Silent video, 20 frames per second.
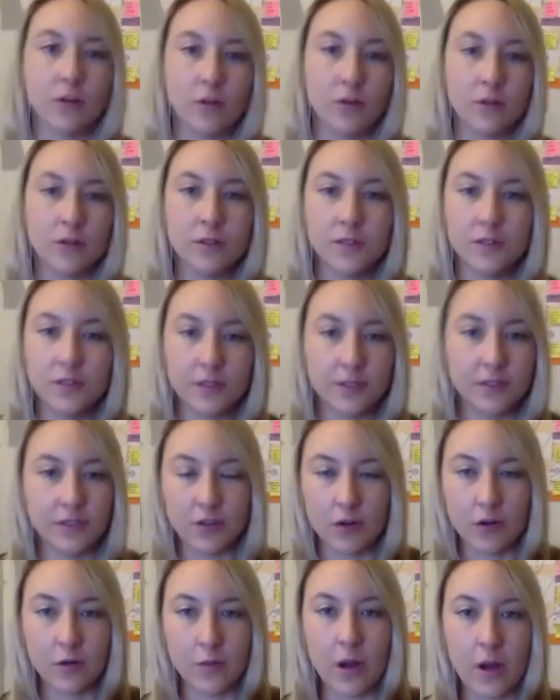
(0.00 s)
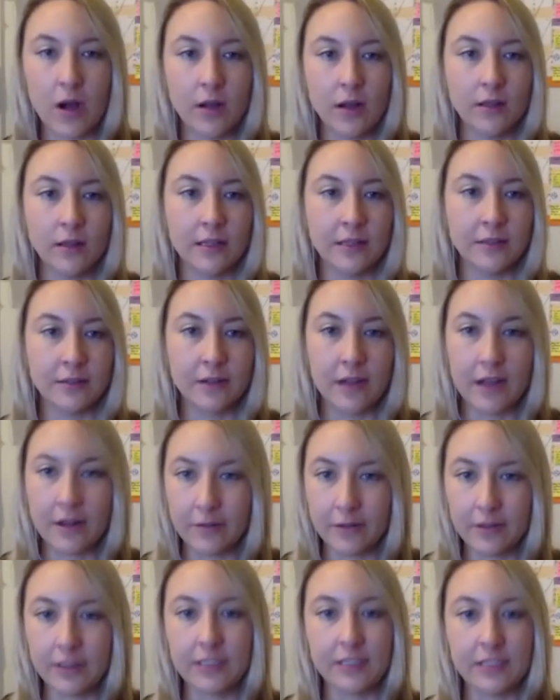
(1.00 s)
costs to stockpile
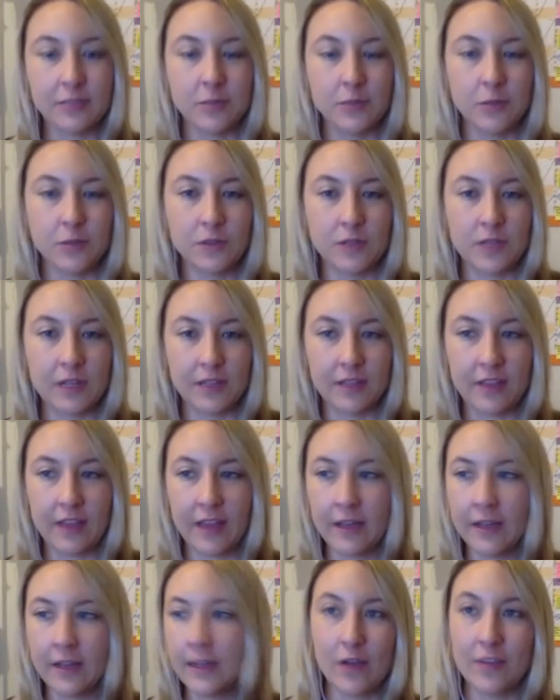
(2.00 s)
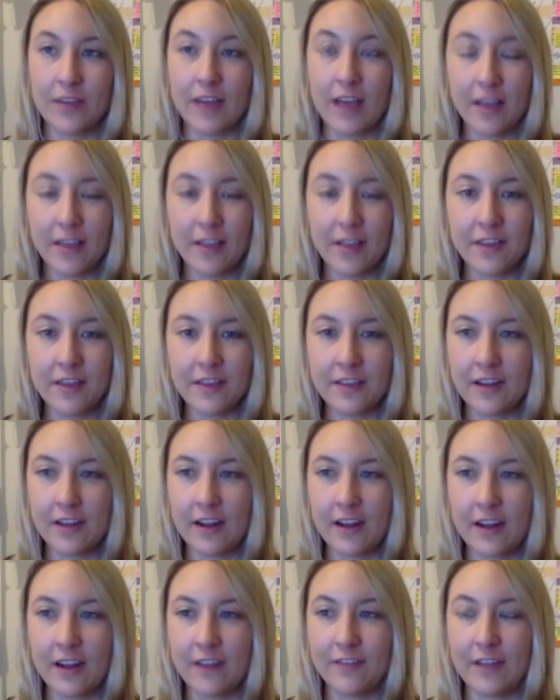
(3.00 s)
and release books like that. But the other thing that
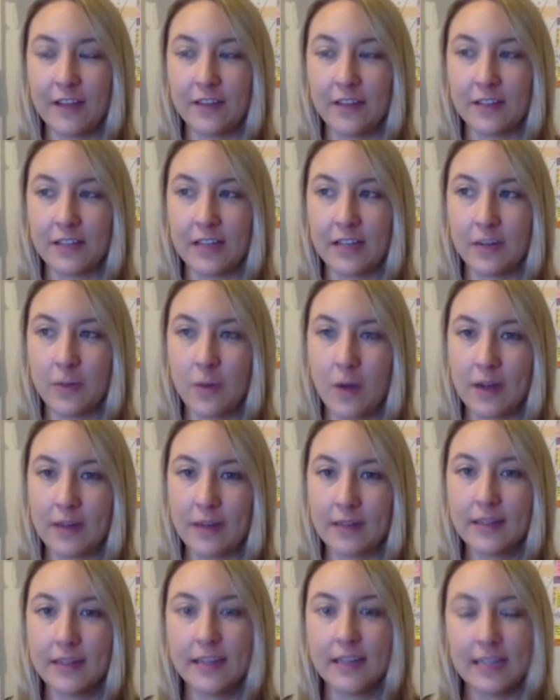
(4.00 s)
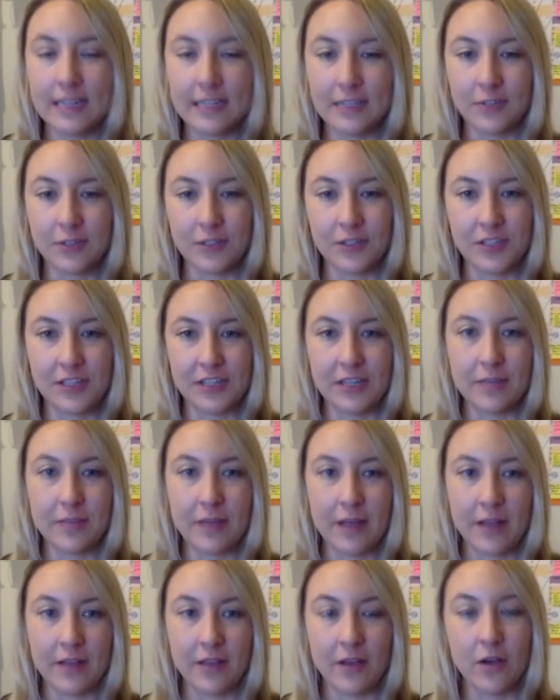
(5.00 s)
I found quite interesting
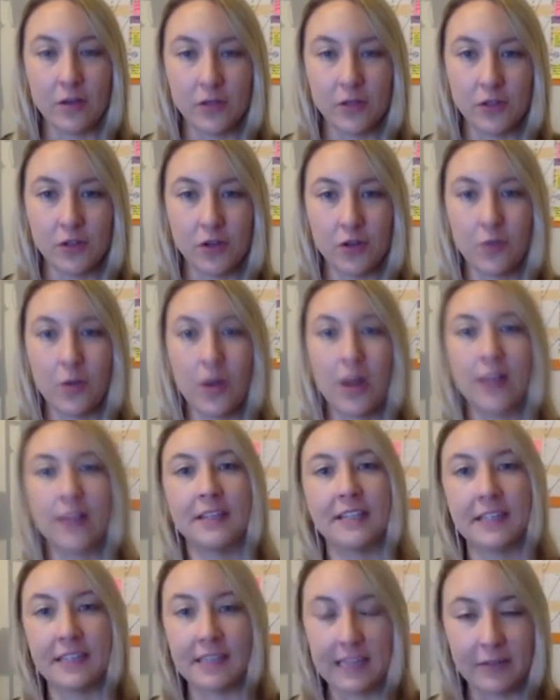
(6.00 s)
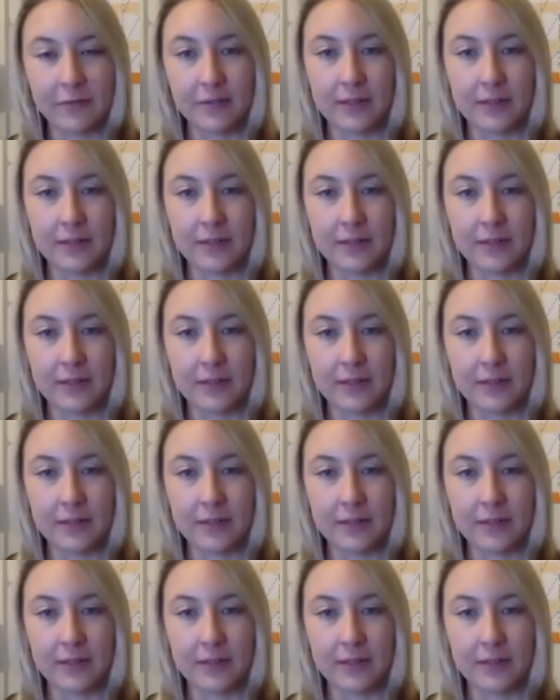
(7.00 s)
about the whole stockpiling and then